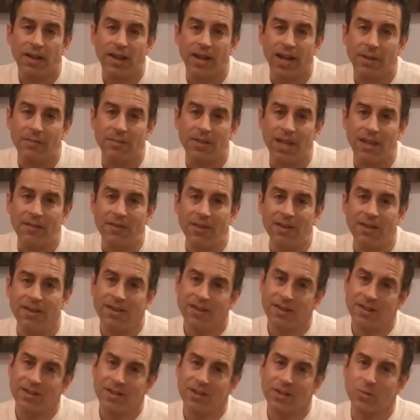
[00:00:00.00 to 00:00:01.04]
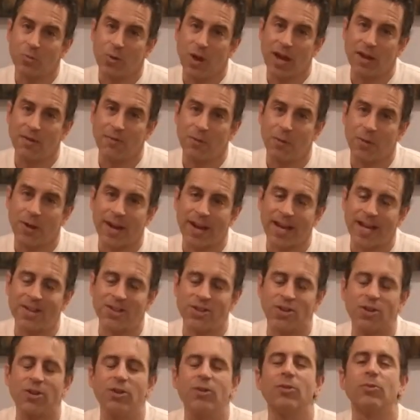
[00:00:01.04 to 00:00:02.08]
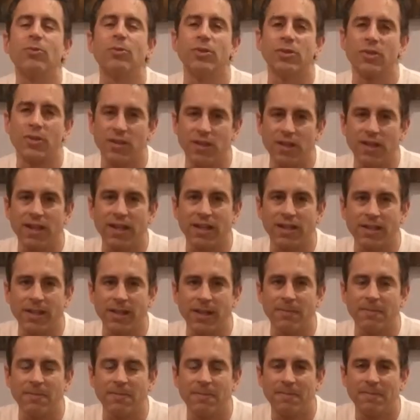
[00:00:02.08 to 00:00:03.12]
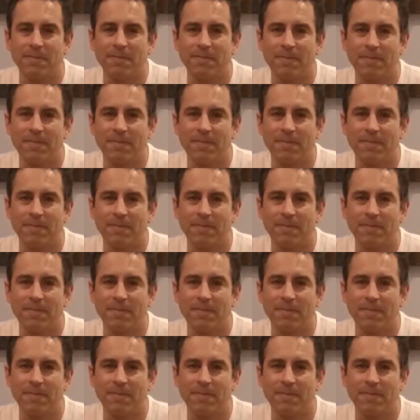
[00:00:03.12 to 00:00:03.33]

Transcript: I'm David. This is Wine Forecaster. We'll see you next time.